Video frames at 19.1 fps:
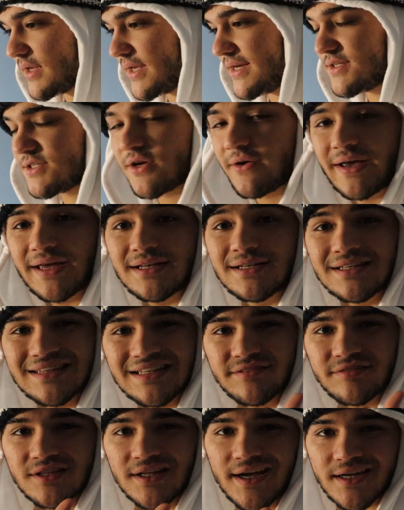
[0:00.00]
Okay, so, and
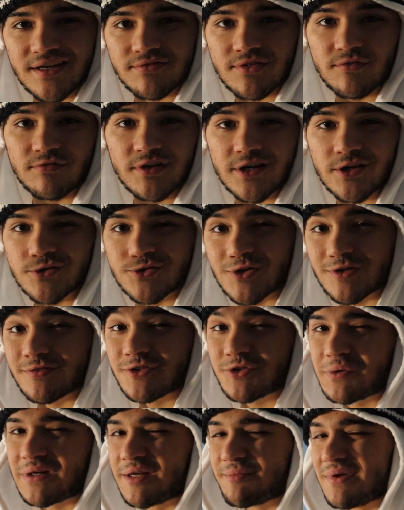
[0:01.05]
leave a like if the video's over
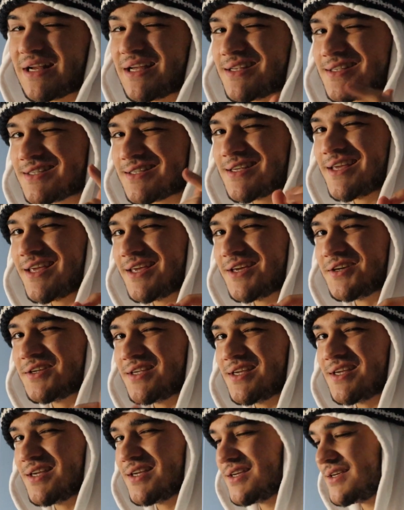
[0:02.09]
20 minutes. Hell
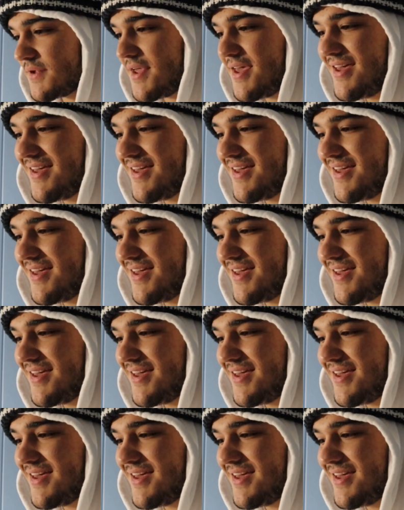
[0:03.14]
yeah.